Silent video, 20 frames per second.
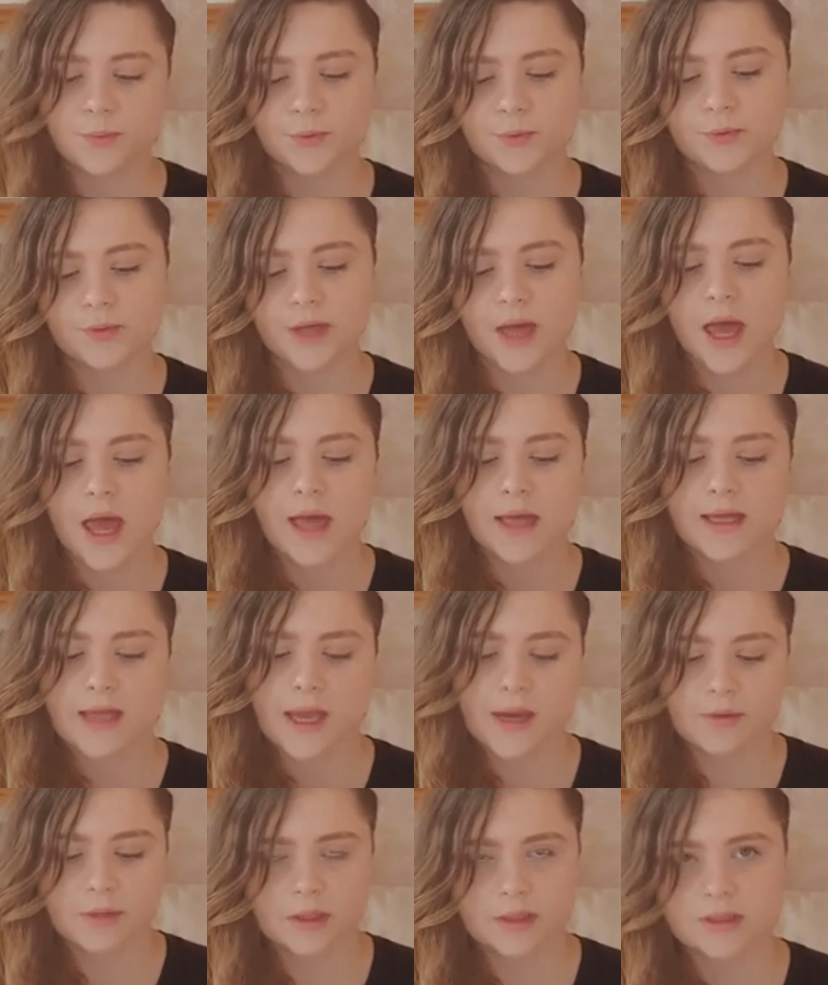book,
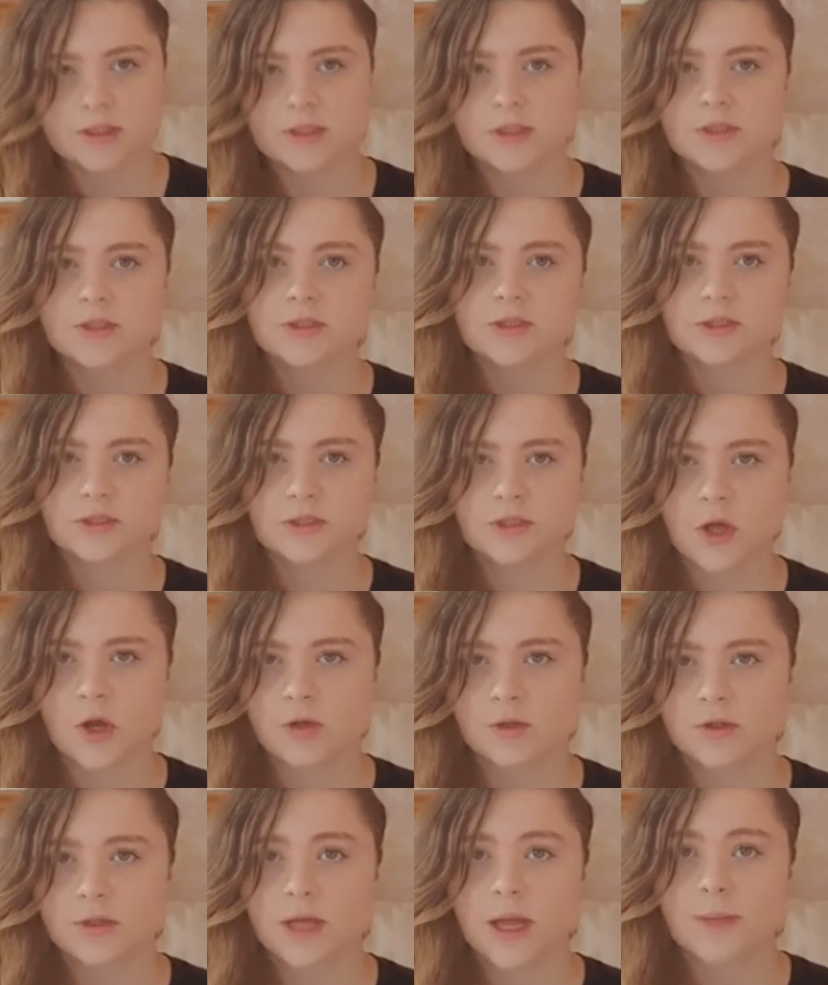character,
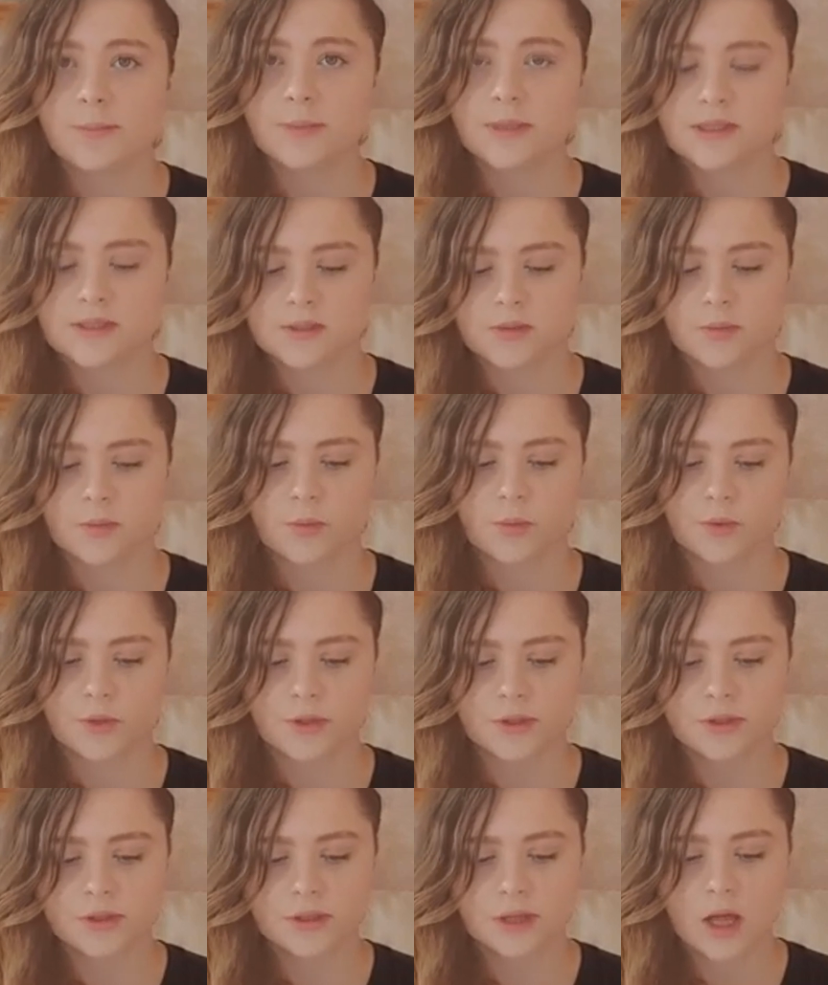song, a piece of
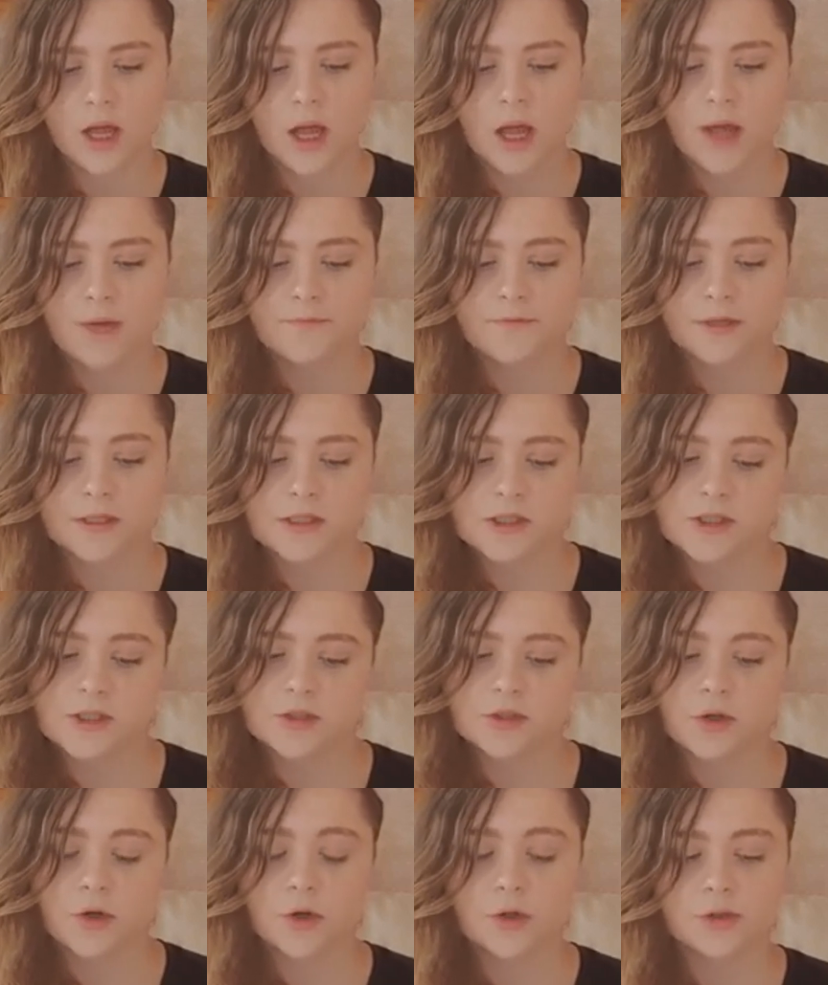work,
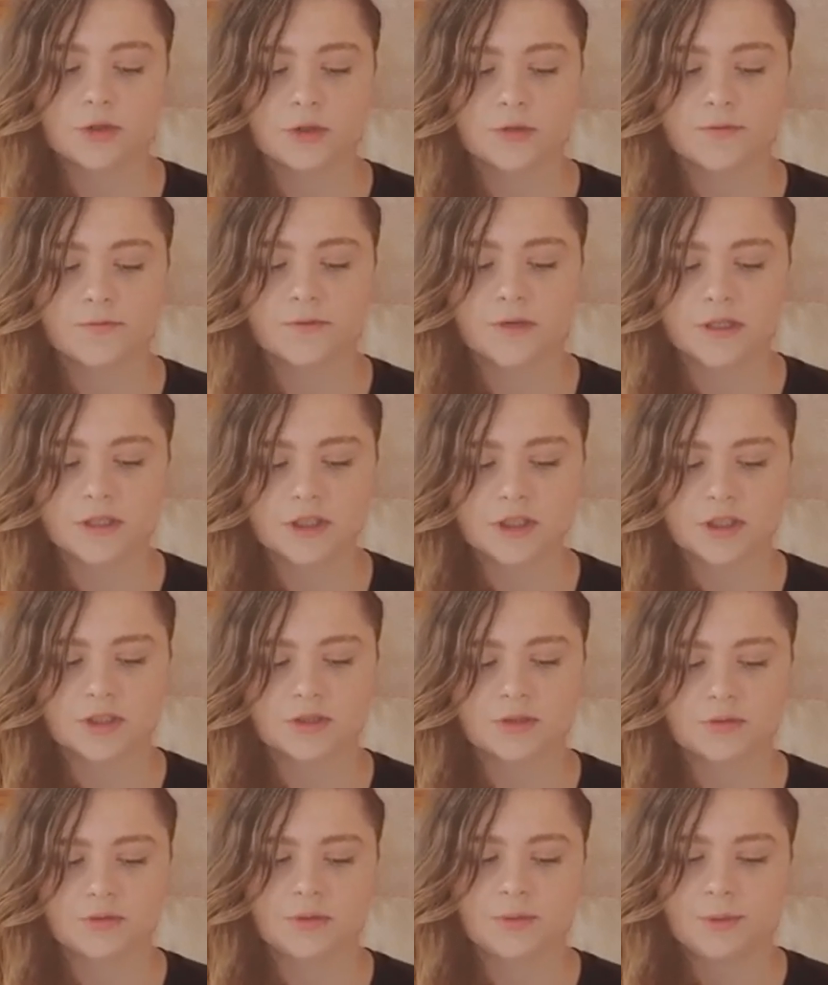fiction or
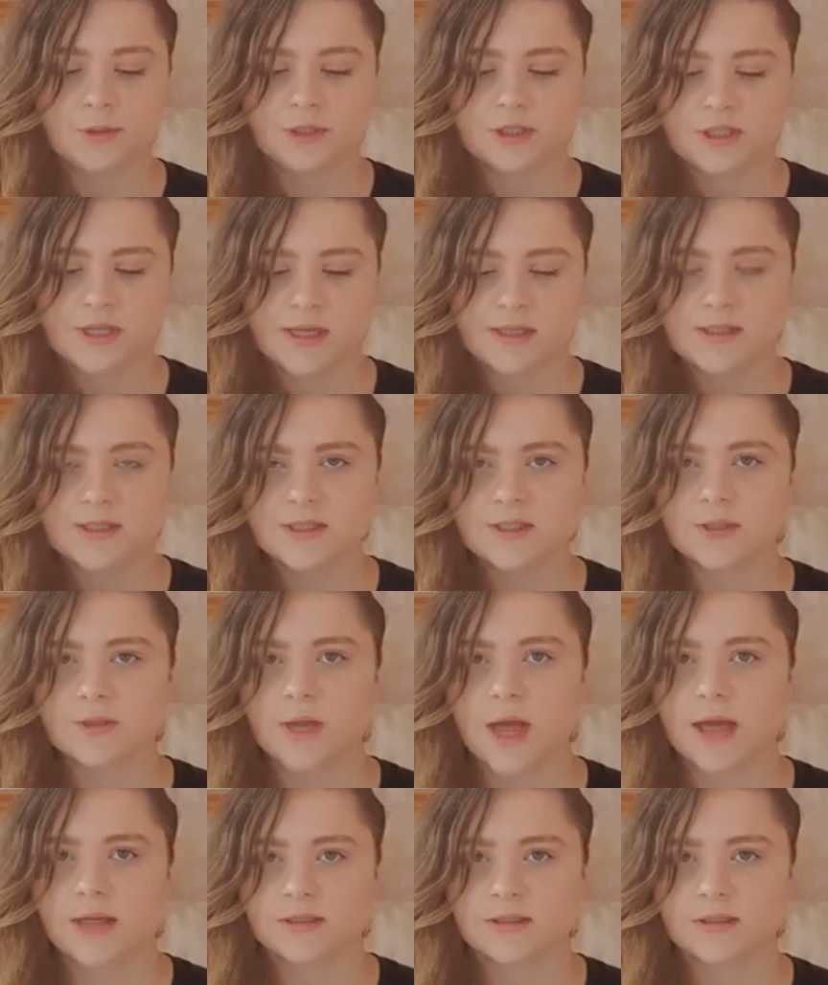non-fiction, represents you
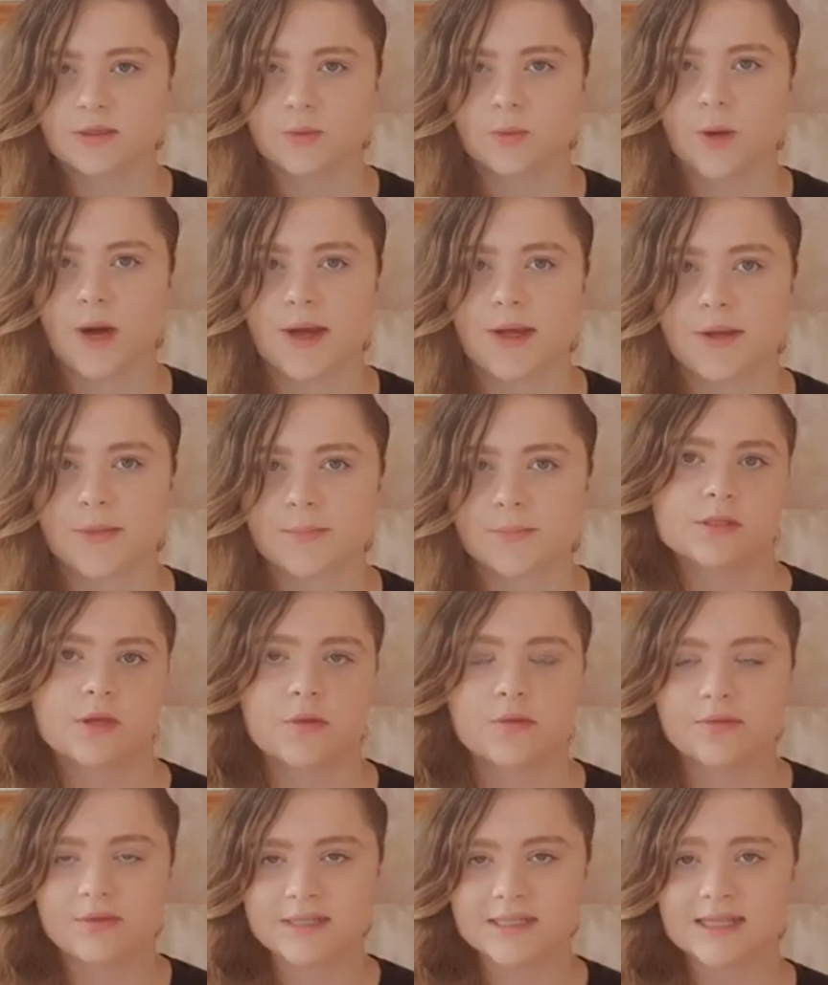and why? So
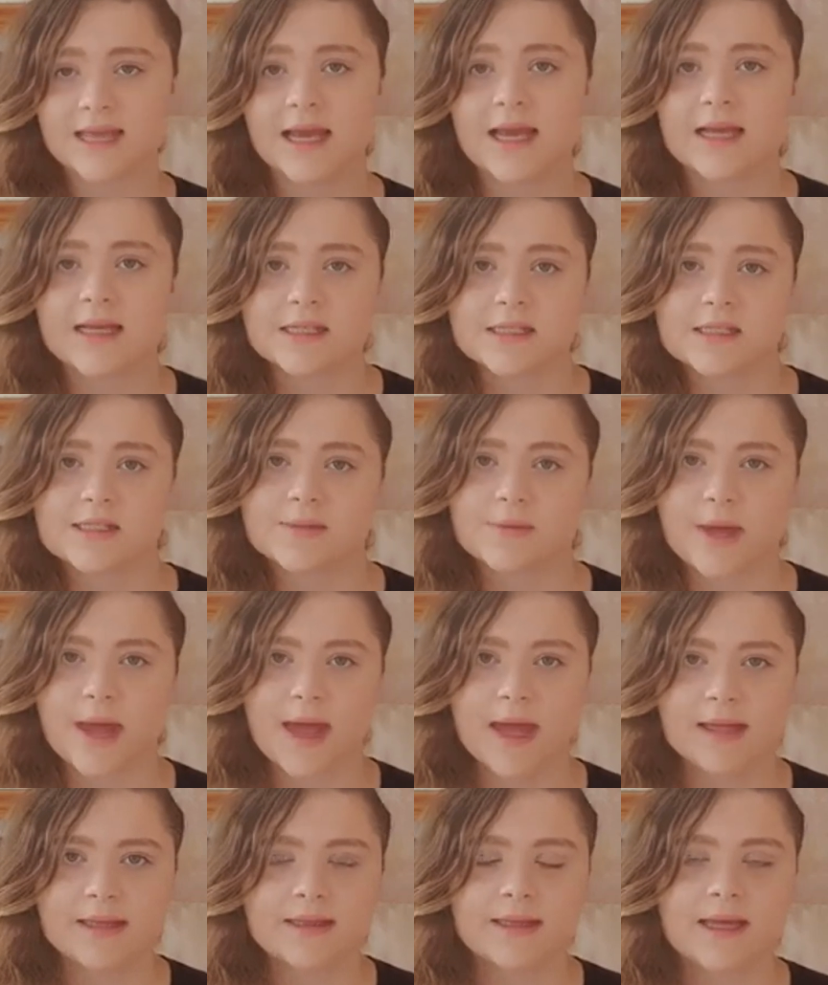in this case we
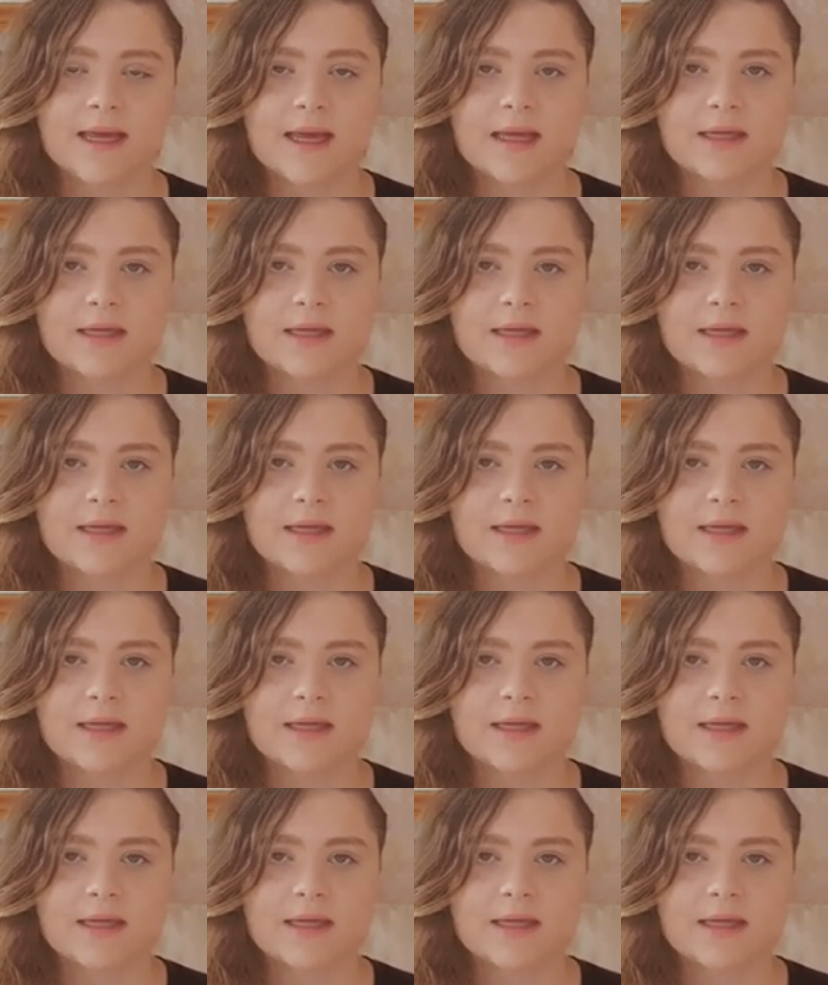had